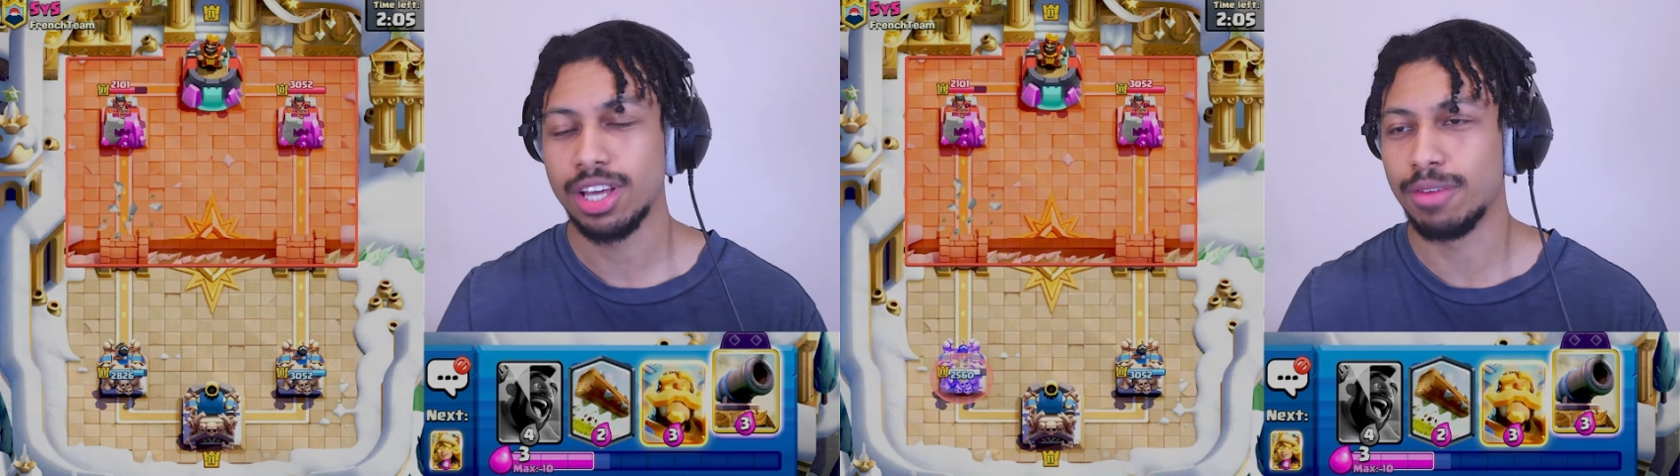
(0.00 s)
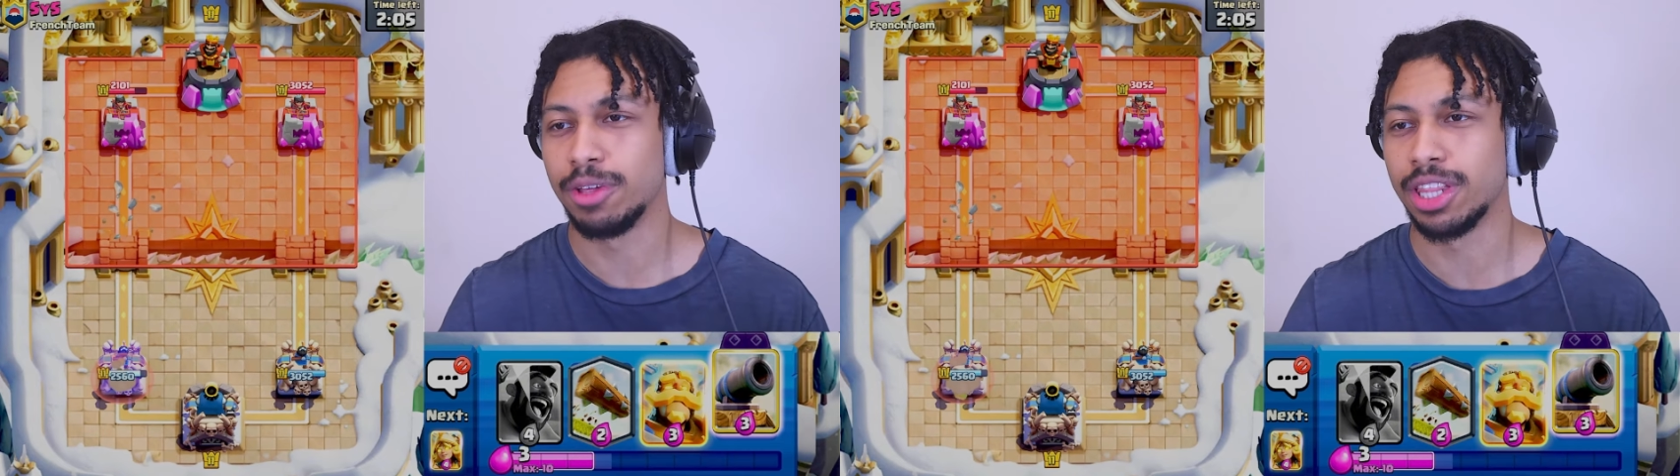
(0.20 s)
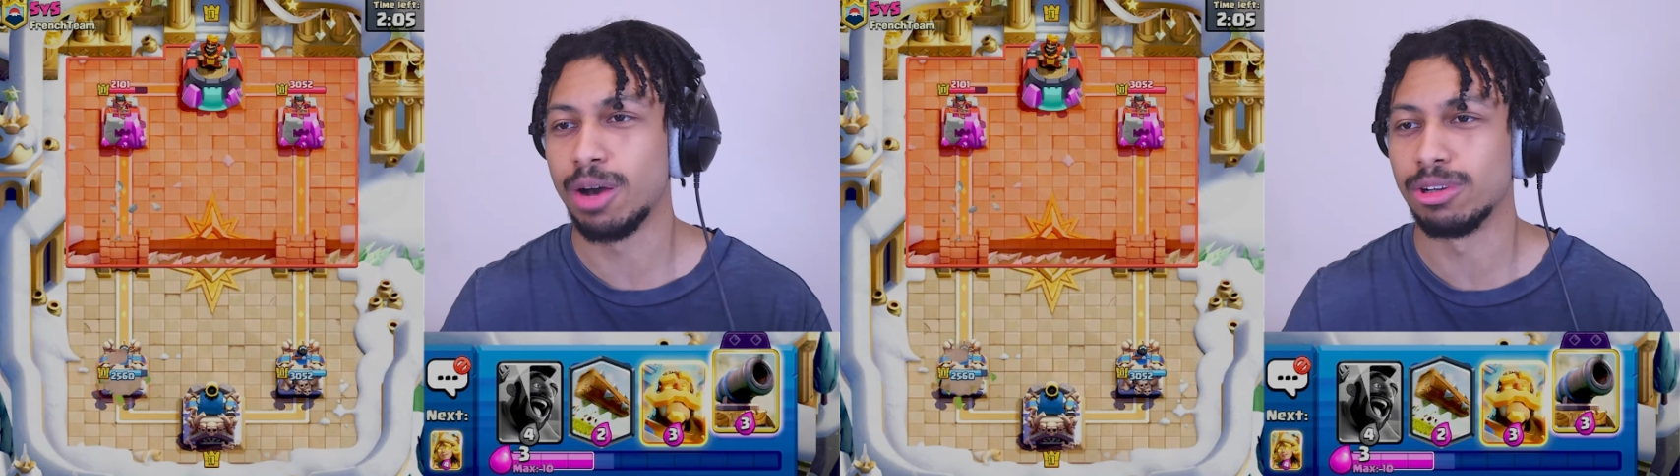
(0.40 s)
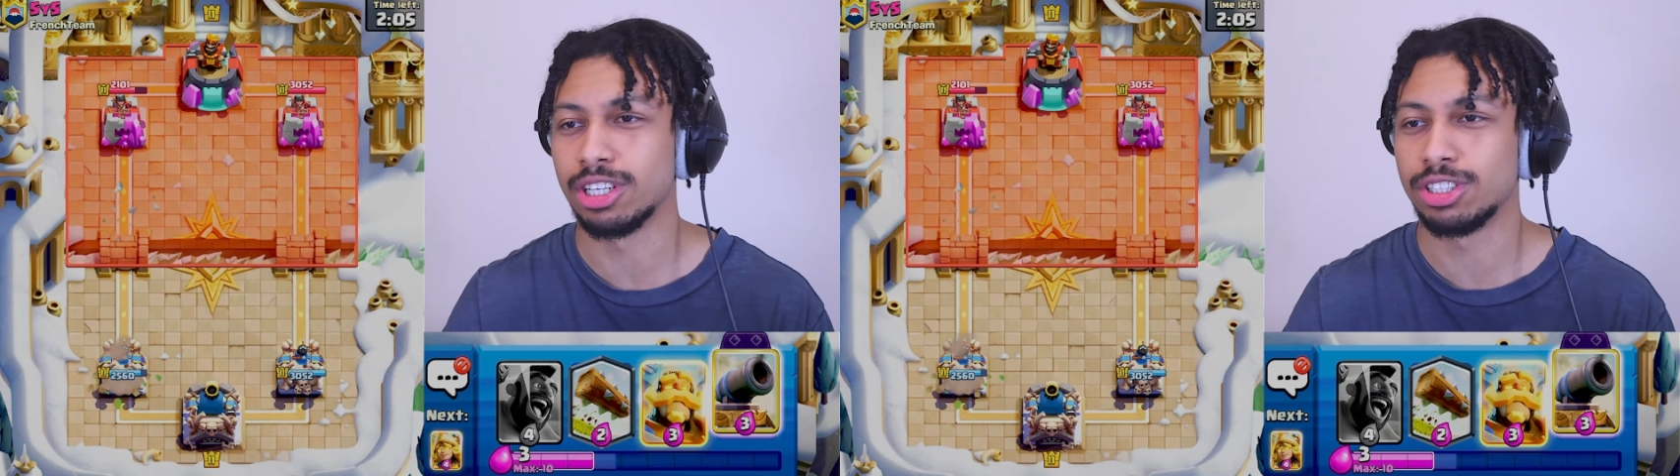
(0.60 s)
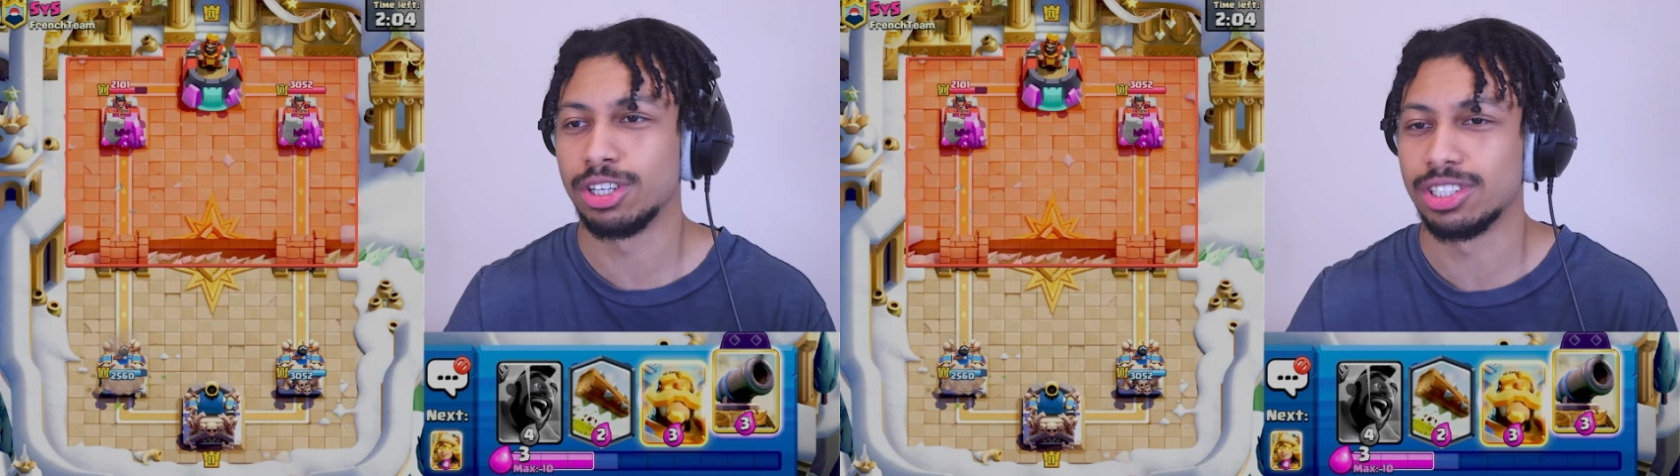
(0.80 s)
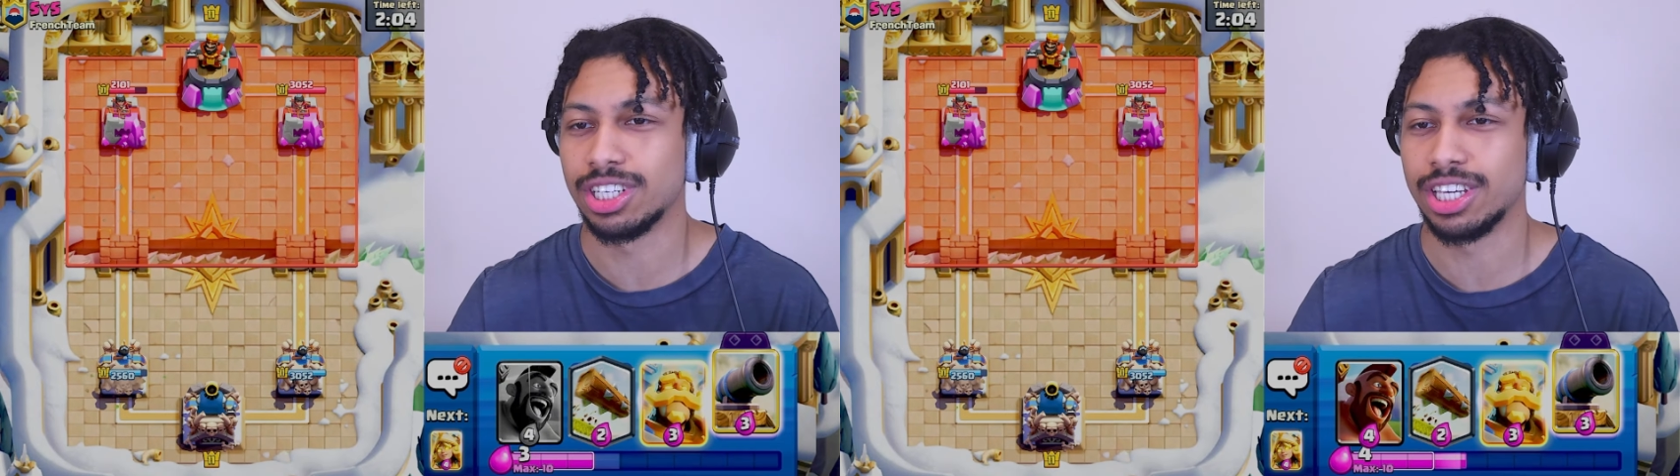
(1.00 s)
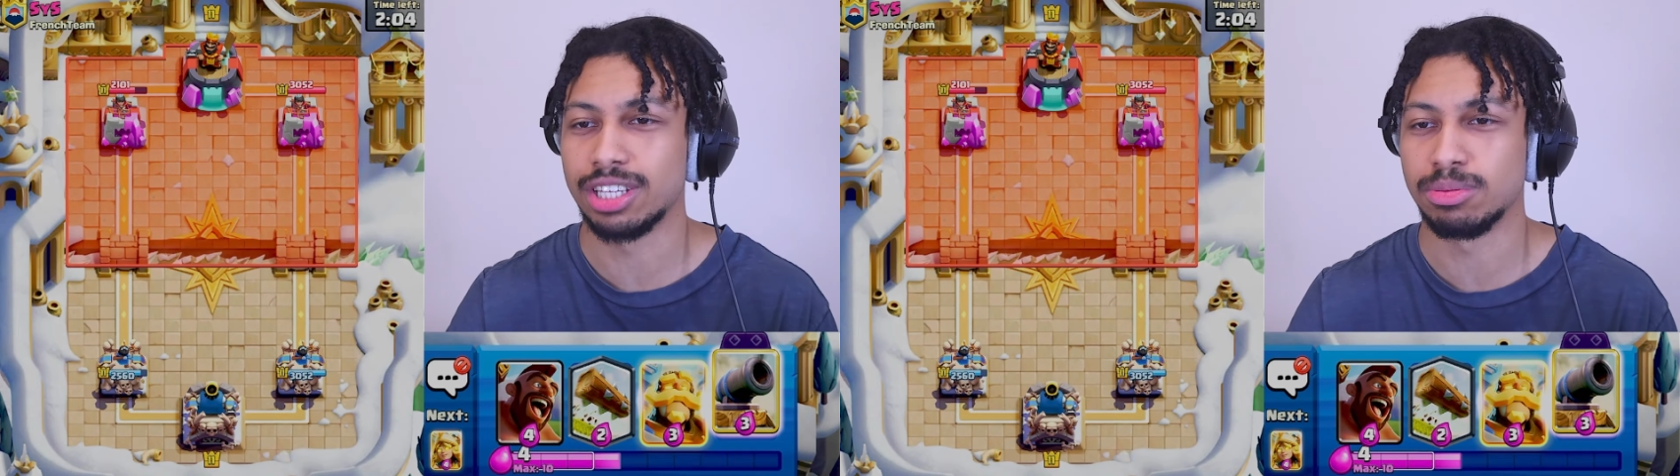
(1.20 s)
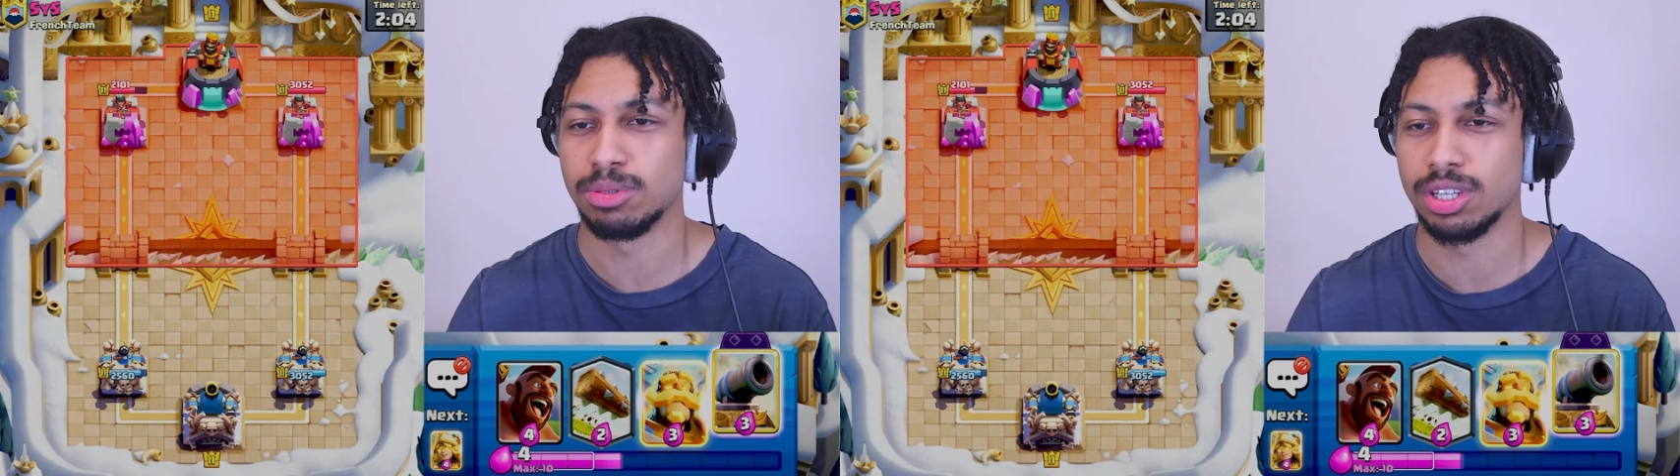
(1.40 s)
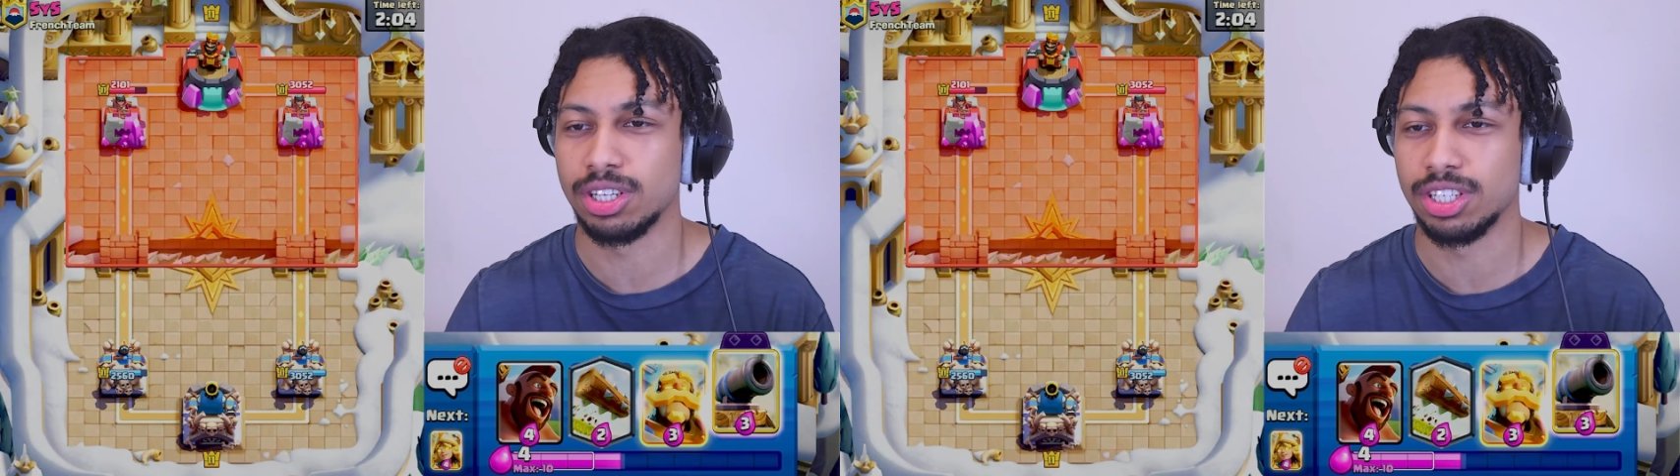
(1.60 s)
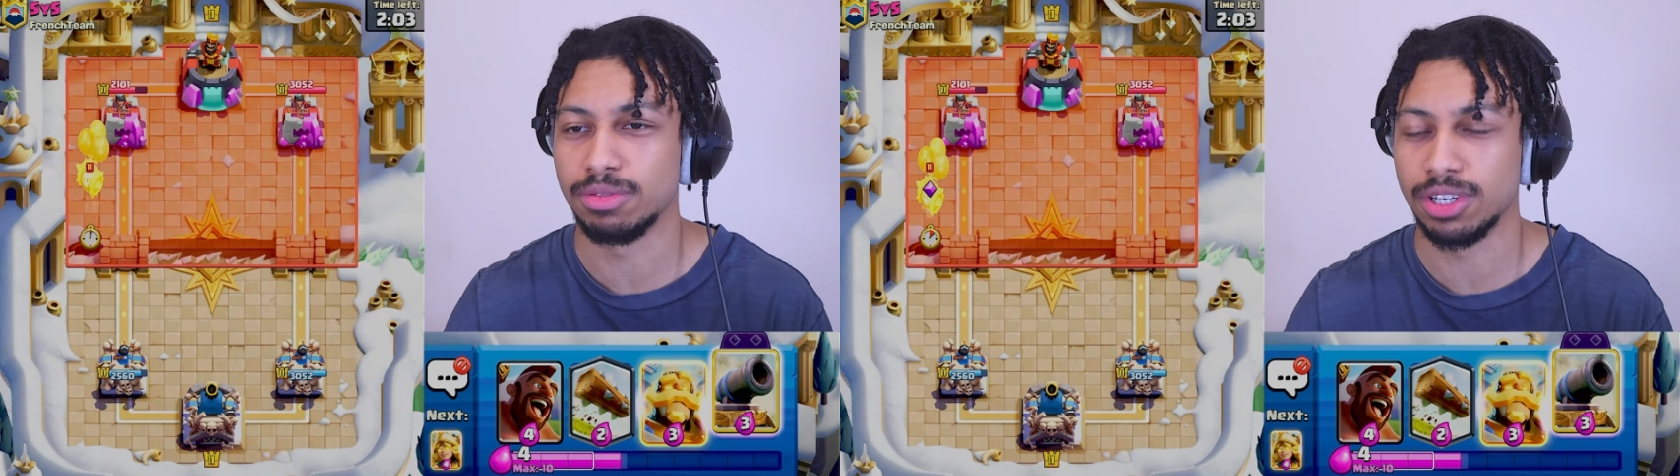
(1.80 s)
I feel like that was as good as it gets, really,
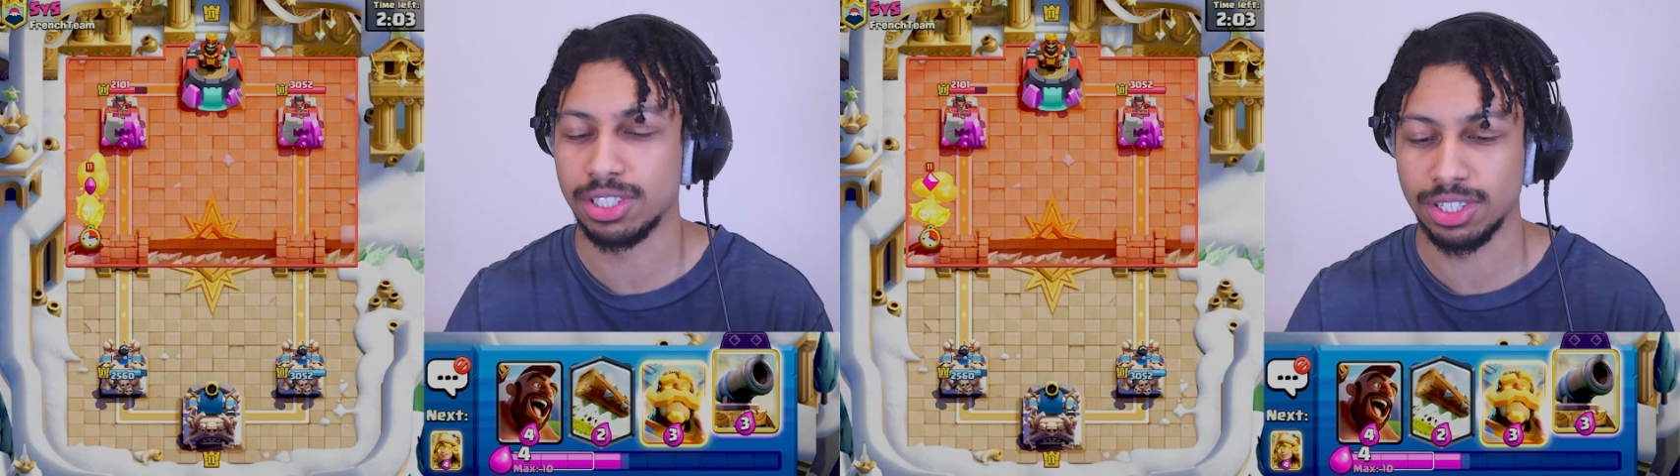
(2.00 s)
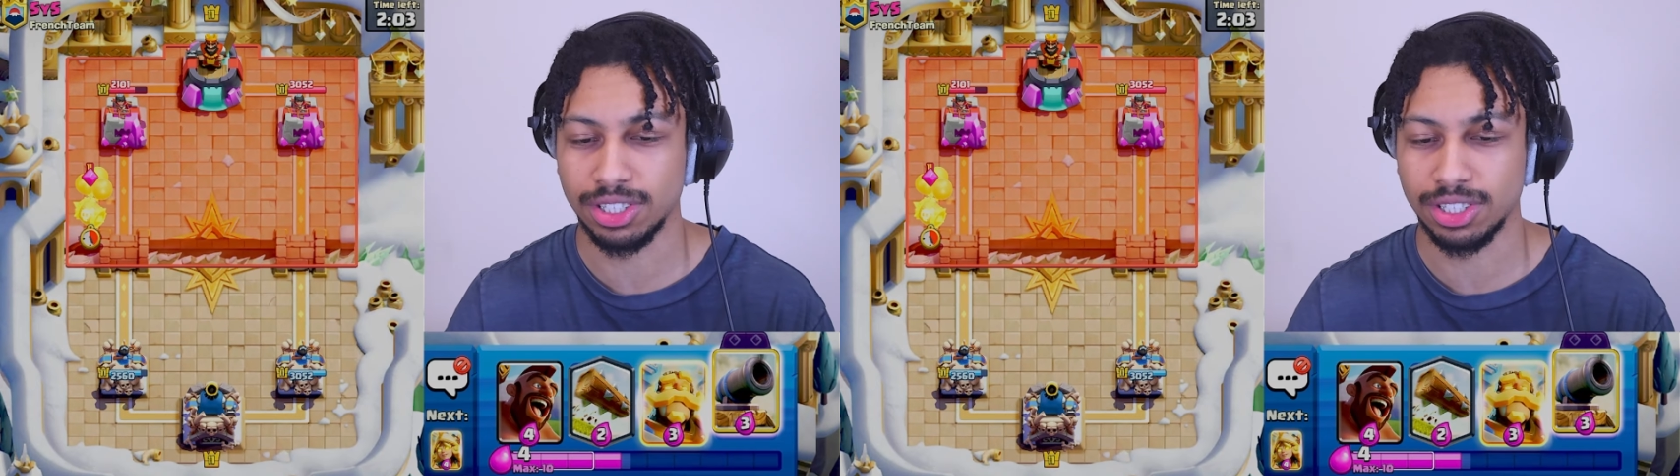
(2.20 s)
on defense there.